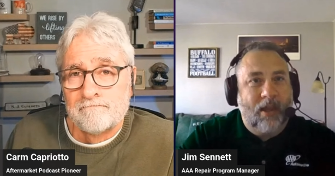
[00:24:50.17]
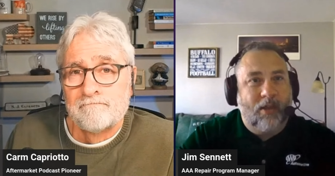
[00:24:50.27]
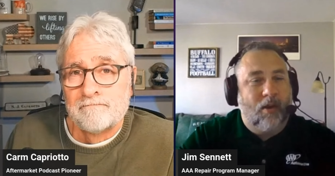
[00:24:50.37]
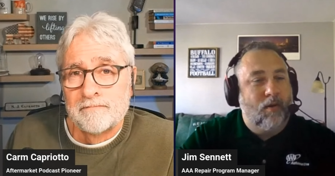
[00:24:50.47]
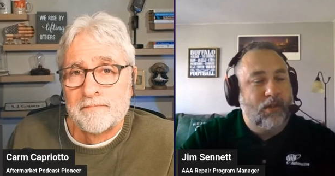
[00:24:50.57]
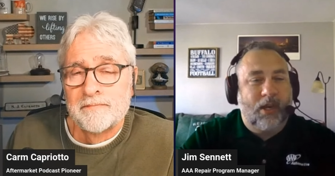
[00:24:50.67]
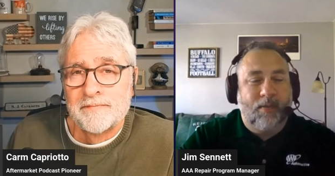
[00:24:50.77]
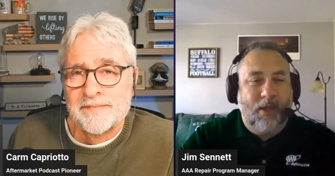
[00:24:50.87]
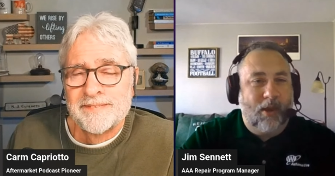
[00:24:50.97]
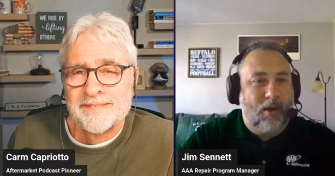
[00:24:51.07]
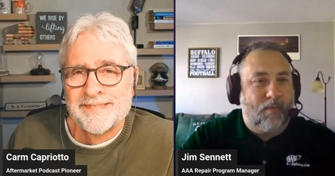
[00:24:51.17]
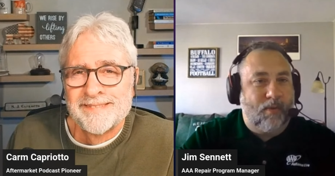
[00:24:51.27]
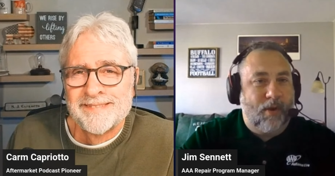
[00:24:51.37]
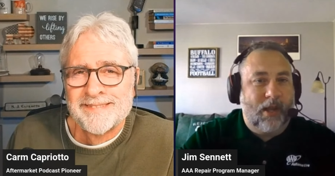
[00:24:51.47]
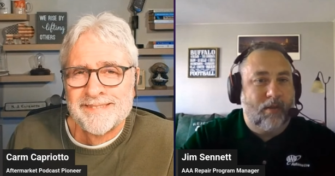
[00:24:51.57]
Speaker 1: and they're always going to be there to
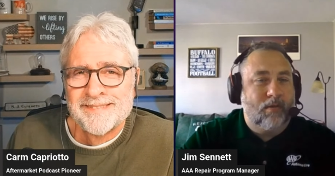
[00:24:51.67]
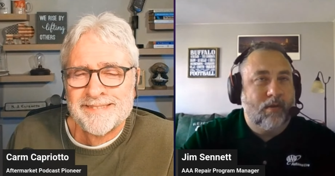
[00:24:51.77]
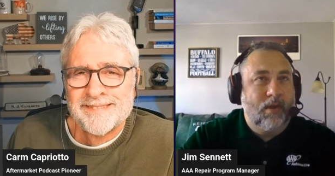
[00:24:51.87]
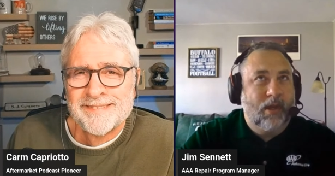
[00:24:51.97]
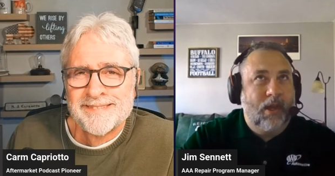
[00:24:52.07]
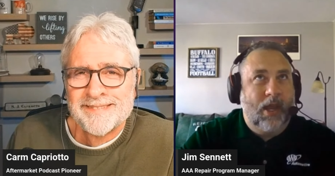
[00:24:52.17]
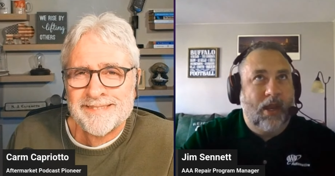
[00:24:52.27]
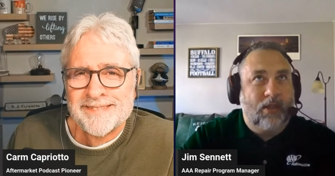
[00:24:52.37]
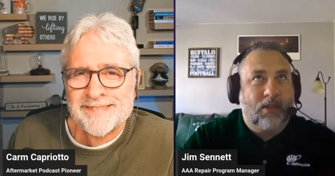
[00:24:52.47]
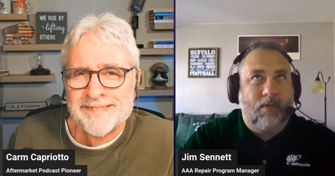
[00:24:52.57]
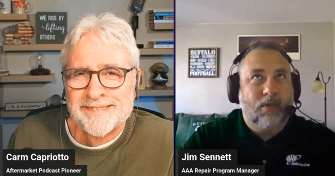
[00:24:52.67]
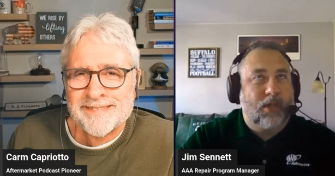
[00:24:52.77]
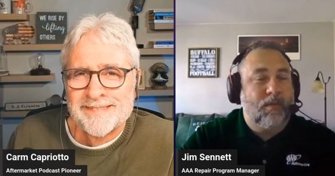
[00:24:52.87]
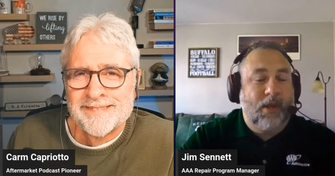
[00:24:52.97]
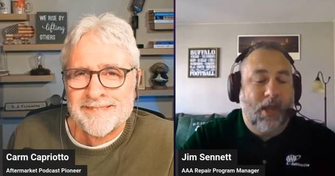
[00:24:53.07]
break down and someone's
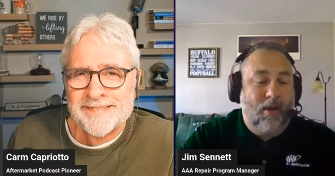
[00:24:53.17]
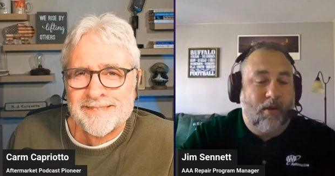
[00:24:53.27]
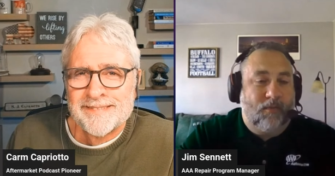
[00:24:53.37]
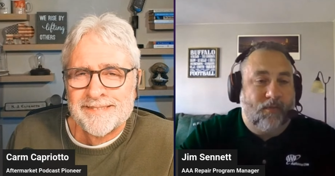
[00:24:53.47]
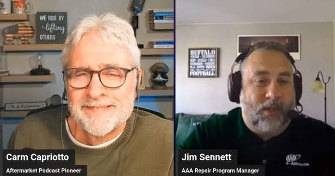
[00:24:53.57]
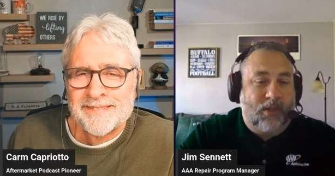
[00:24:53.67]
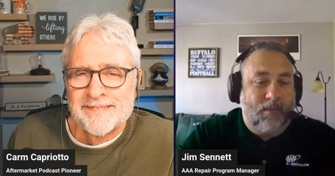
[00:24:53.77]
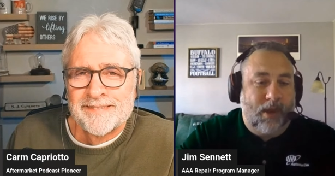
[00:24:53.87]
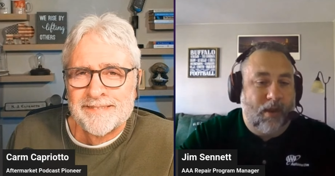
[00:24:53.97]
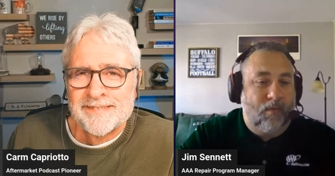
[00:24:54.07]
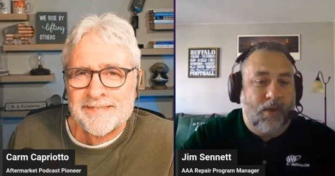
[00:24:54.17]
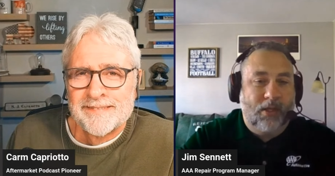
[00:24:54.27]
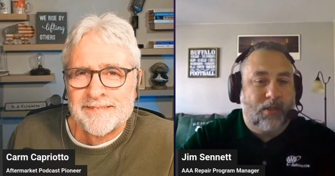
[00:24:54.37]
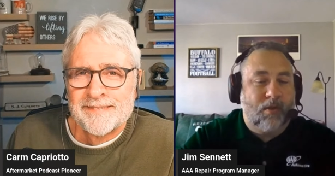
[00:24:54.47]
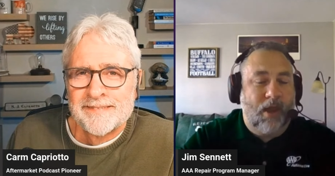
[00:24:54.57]
going to be there to fix them. And we
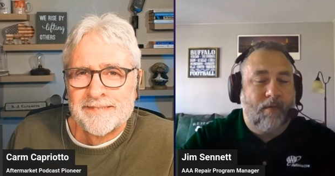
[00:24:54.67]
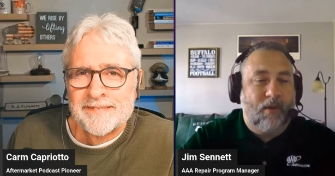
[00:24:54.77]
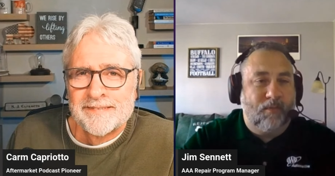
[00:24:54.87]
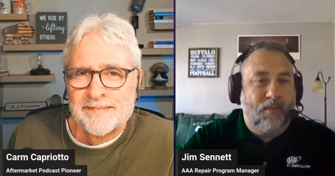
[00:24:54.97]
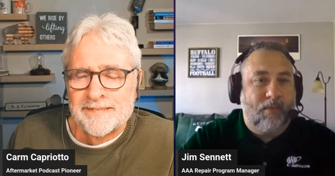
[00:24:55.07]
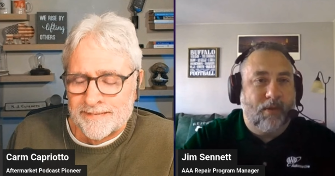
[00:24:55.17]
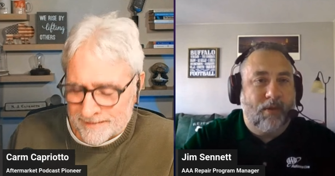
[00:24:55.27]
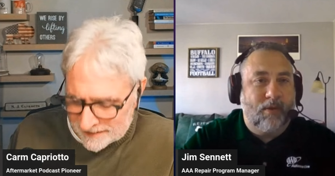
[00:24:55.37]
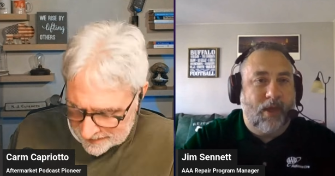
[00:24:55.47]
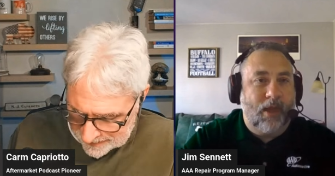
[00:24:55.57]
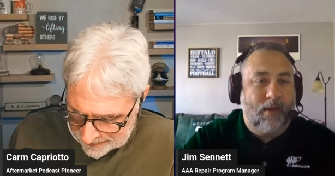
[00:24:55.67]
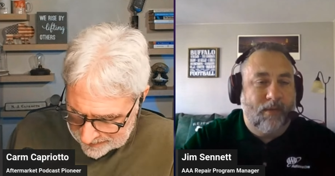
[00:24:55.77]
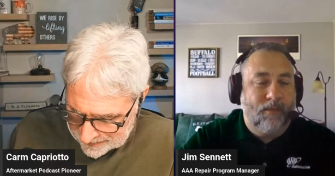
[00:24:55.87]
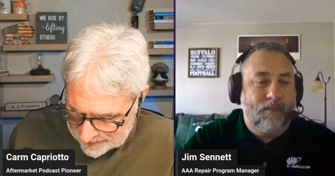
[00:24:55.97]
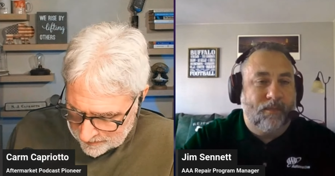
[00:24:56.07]
just don't have enough people to do that.
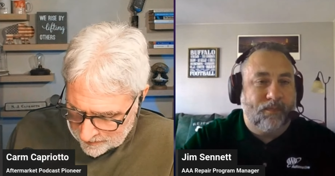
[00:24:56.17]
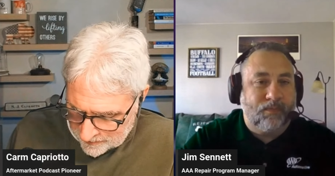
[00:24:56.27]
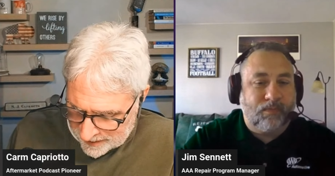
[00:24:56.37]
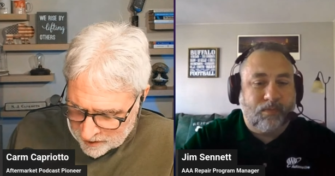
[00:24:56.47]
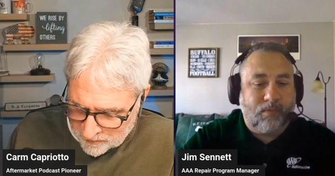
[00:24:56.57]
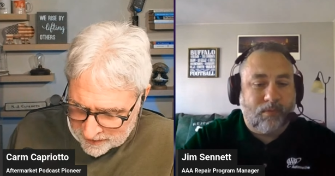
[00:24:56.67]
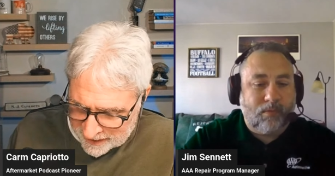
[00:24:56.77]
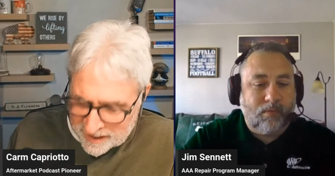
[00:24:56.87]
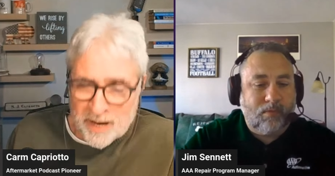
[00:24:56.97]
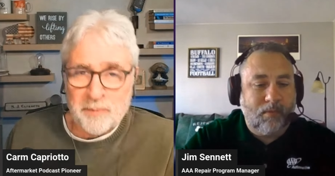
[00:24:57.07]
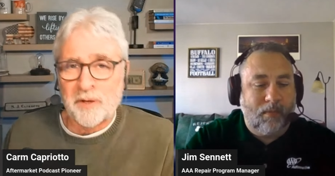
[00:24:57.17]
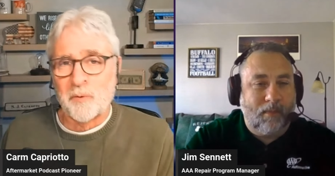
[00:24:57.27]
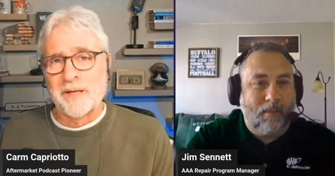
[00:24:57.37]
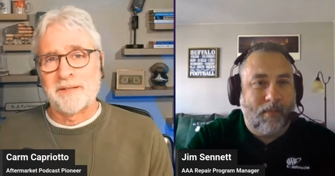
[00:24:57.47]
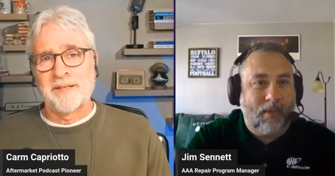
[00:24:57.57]
Speaker 2: Well, thank you for that. A couple of
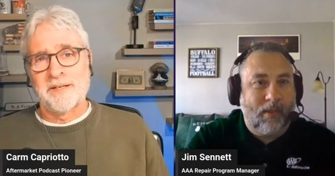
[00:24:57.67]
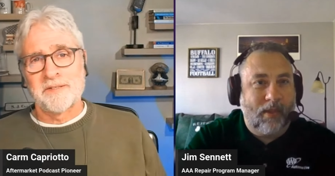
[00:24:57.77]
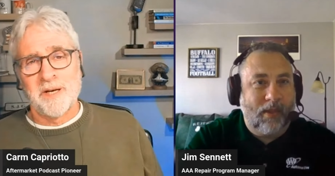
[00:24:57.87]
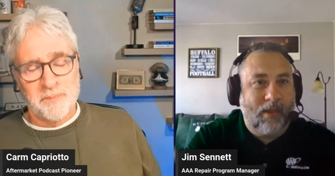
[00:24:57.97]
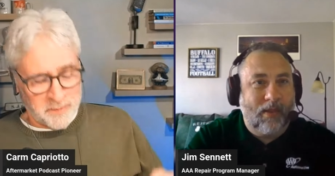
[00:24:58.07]
great things come to